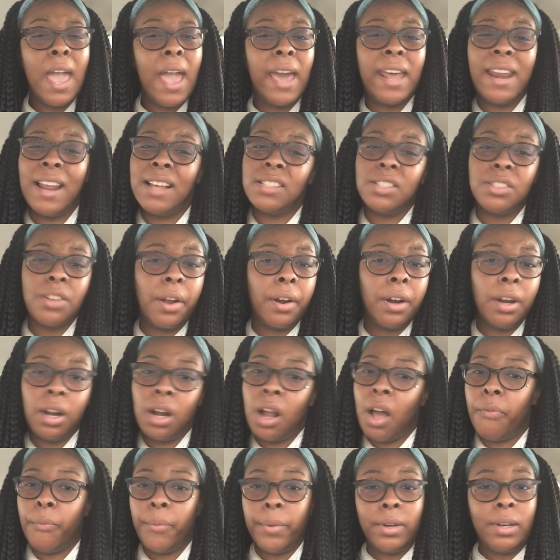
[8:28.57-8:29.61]
And I started
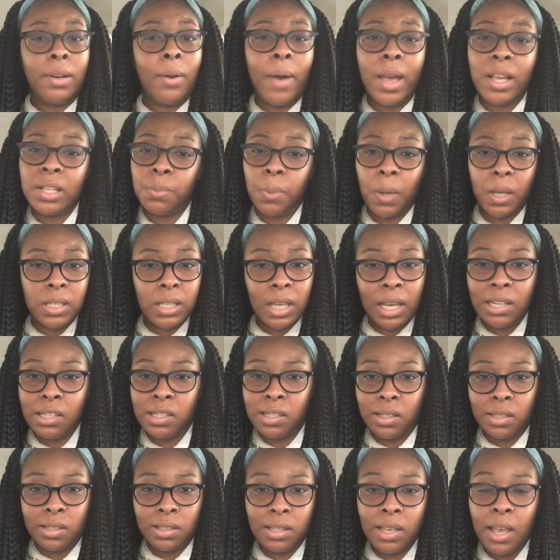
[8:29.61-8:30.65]
off with no
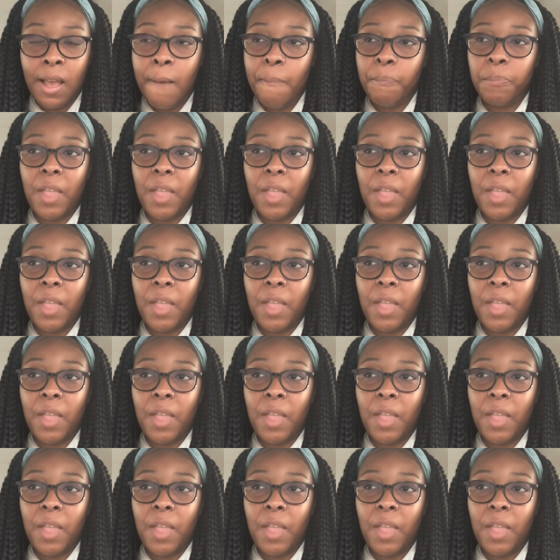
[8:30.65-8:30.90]
expectations.